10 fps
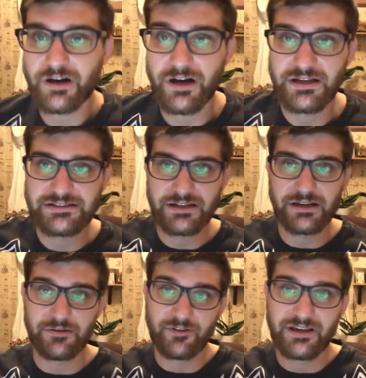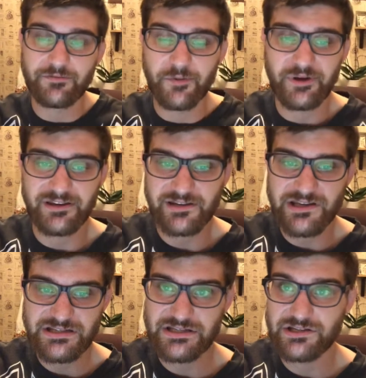isn't going to give up anything
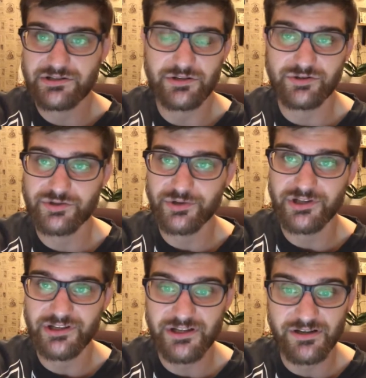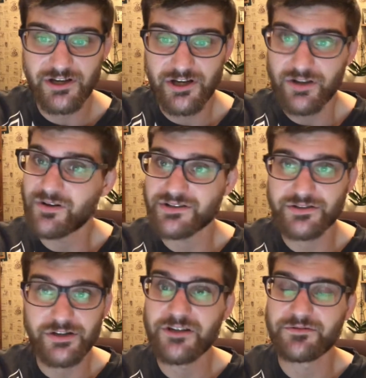easy. And, Tsarukyan looked
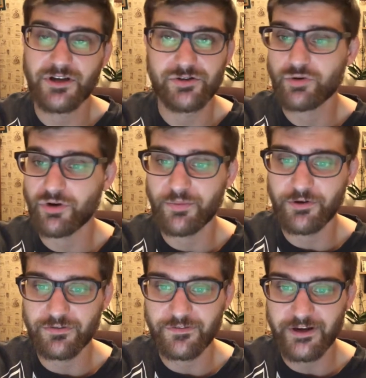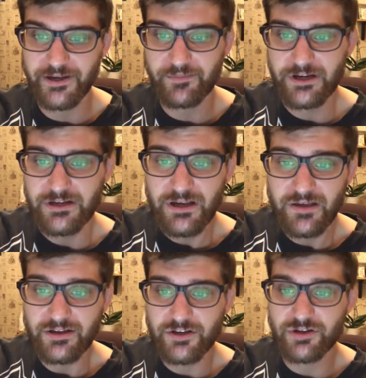good, controlled him the whole fight. And
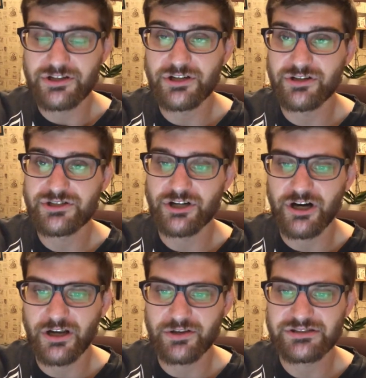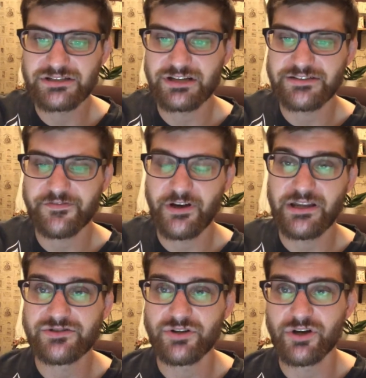then Christos Giagas, his last fight, he
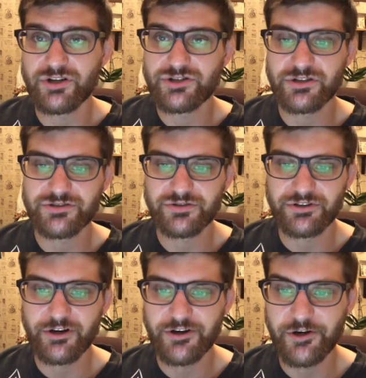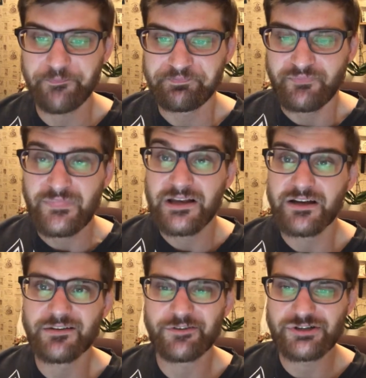took on Sean Soriano. In
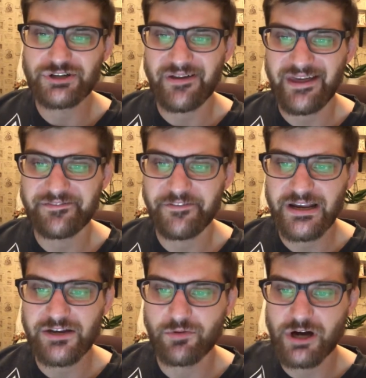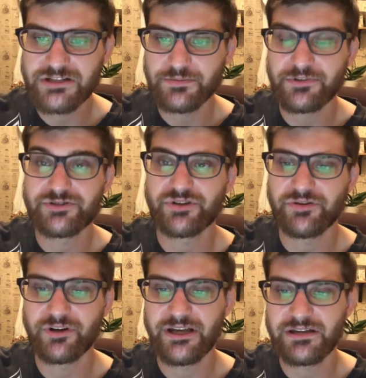the first round of that fight, he rocks him with the straight
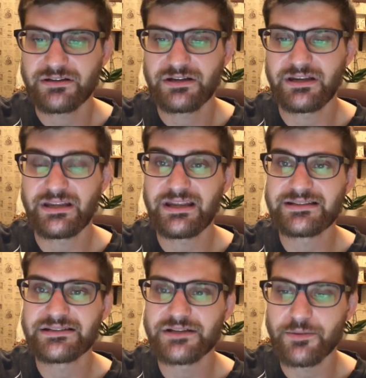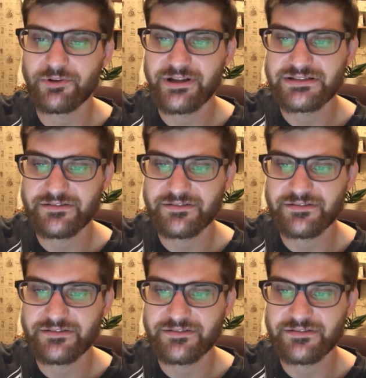right, and he gets a double against the